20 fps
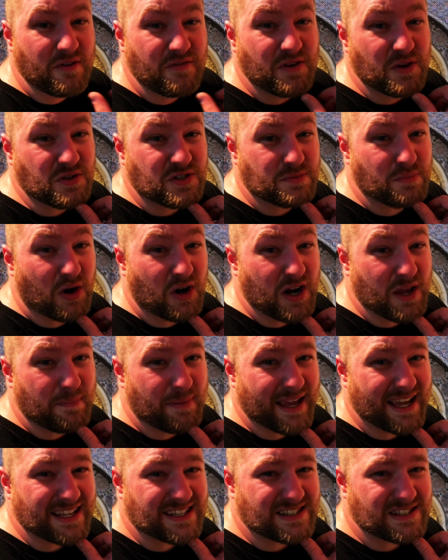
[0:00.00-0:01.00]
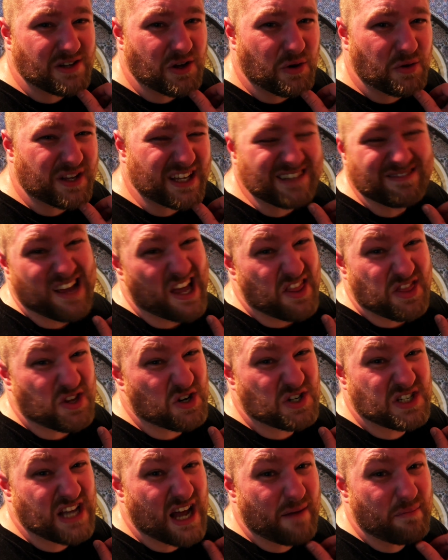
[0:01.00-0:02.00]
of you smarty pants know that
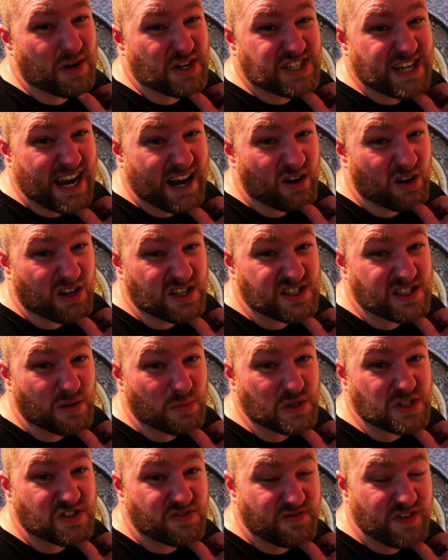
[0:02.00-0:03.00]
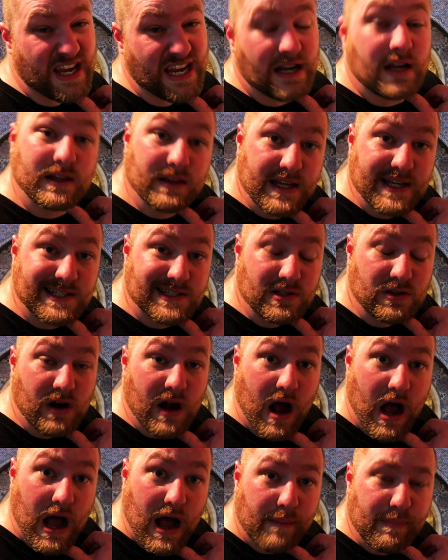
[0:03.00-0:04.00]
there's not much hair on someone's feet unless they're a
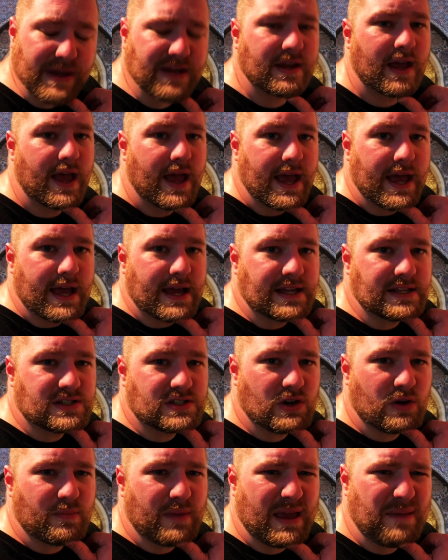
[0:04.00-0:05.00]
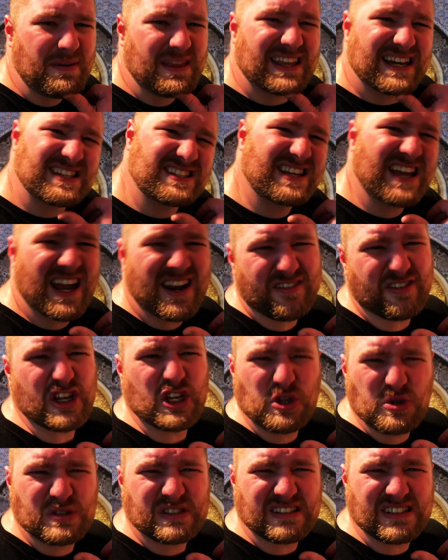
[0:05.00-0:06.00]
hobbit, and so maybe that's kind of a
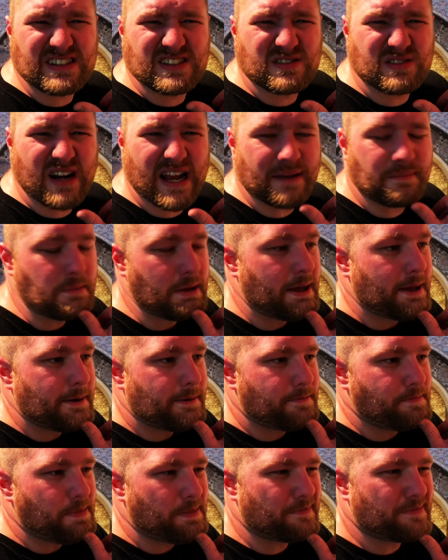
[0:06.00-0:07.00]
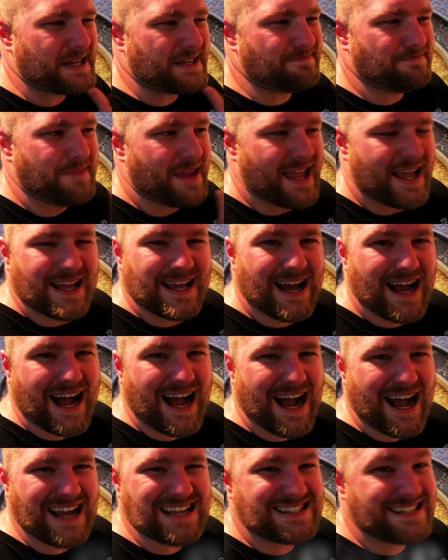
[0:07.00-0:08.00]
useless threat. But
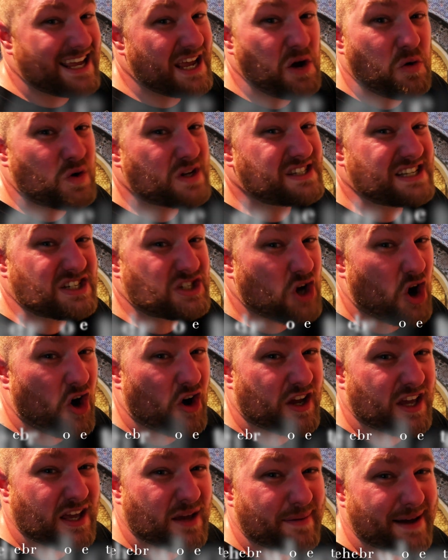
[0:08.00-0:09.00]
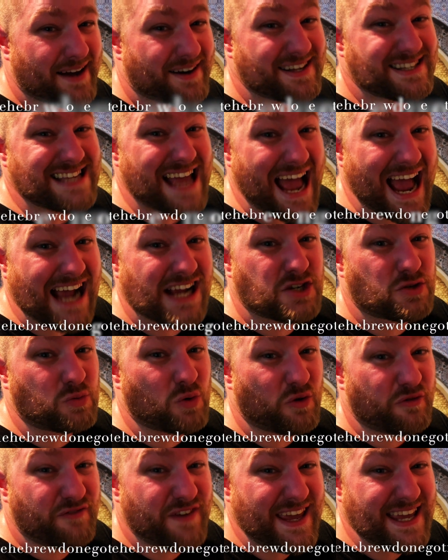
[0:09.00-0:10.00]
Isaiah wasn't talking about his
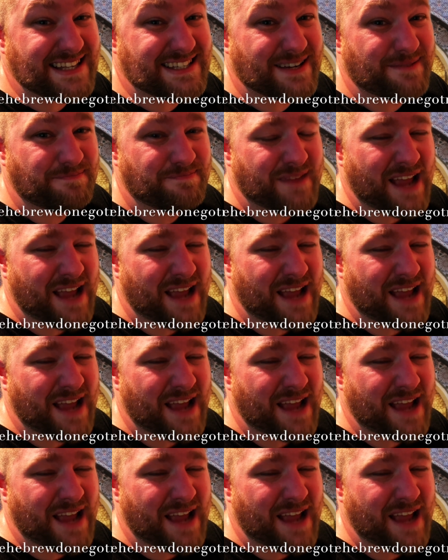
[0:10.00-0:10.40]
actual feet.